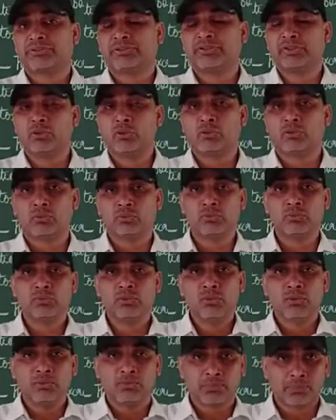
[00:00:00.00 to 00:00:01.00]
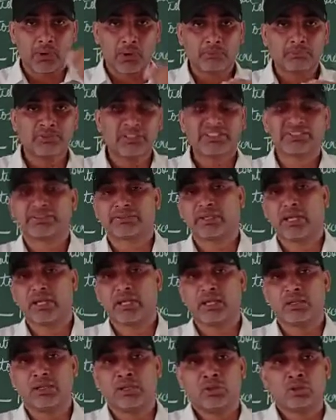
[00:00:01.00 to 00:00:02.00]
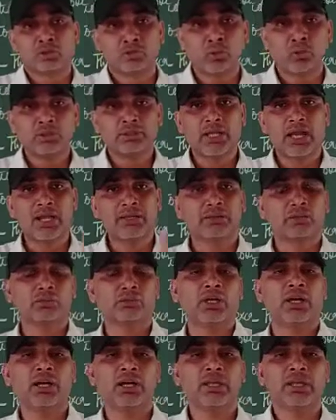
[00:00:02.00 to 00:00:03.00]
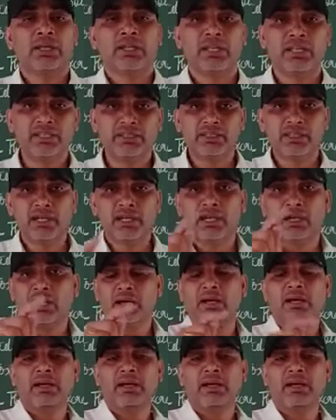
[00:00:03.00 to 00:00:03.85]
CO2 from this channel, so that to the in the